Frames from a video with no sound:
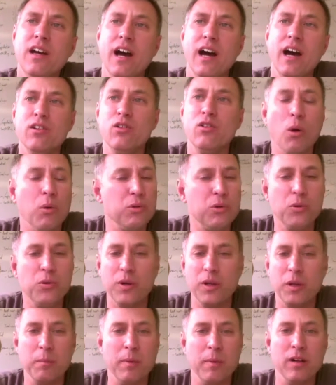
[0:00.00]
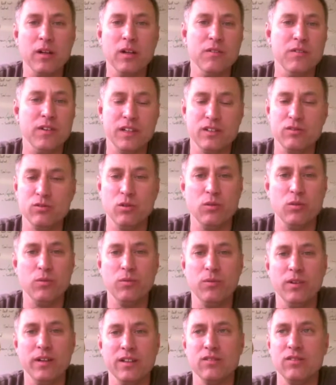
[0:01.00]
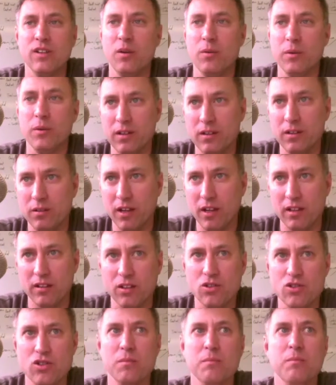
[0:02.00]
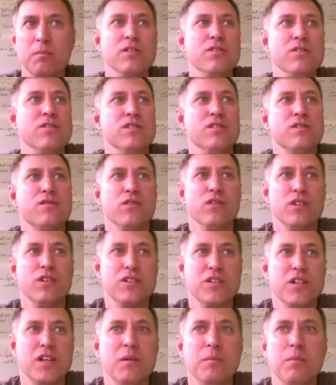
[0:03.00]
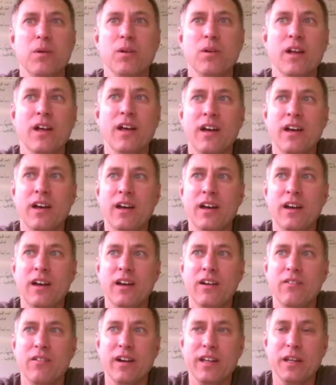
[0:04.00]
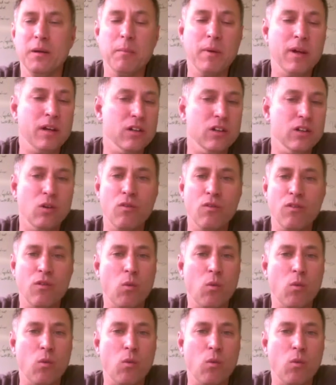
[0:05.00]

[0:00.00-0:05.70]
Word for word: Uh, don't do it in the middle of like, so like say we take the gym business, for example, right in the middle of a